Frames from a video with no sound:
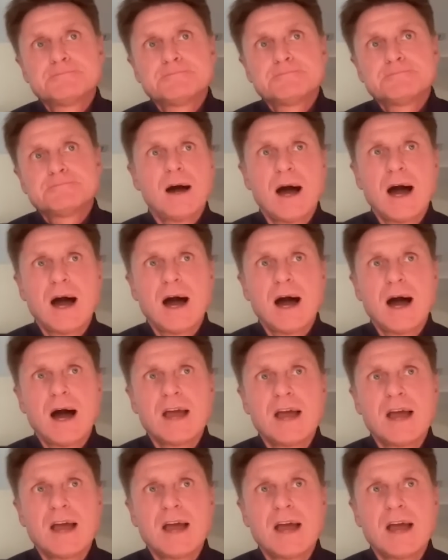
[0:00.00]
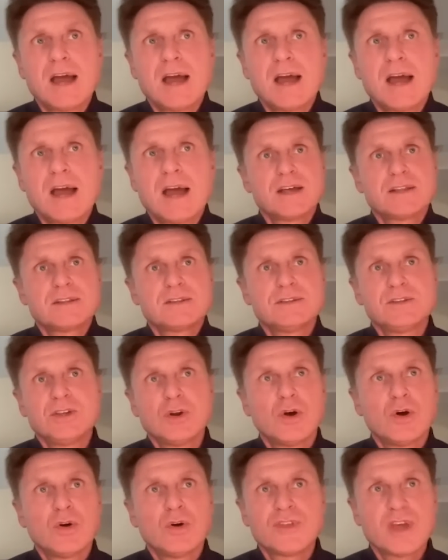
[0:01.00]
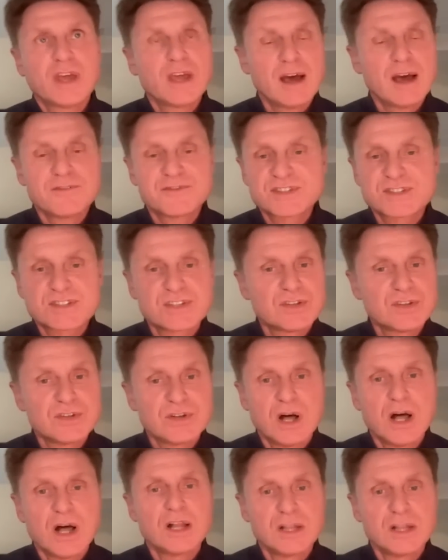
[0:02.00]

Uh, I think that you know they have still a